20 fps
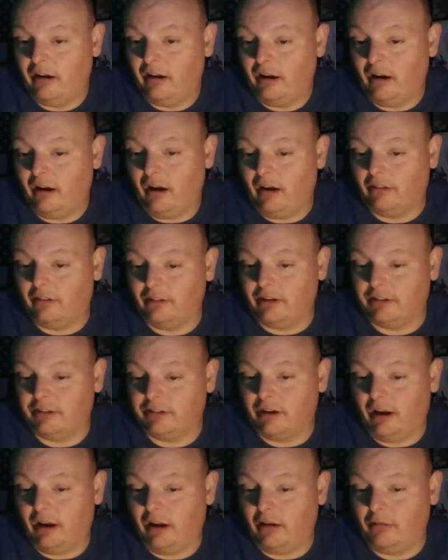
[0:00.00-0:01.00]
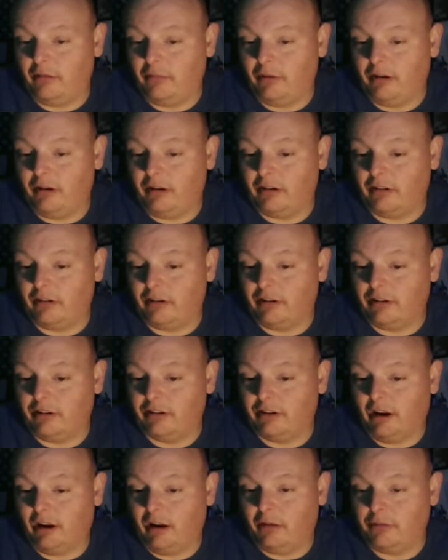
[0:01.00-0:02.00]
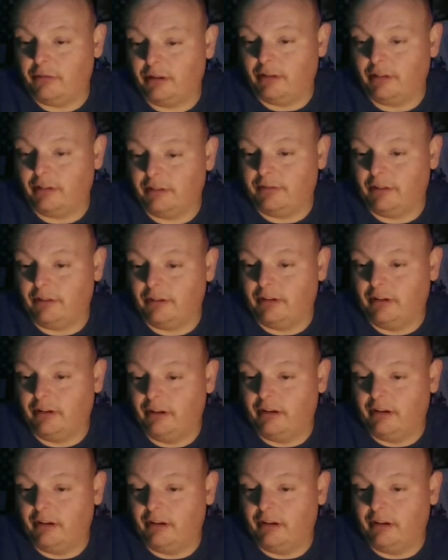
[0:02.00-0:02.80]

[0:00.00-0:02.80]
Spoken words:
Oh, nice job, Mark. Nice job. Sounds like fun.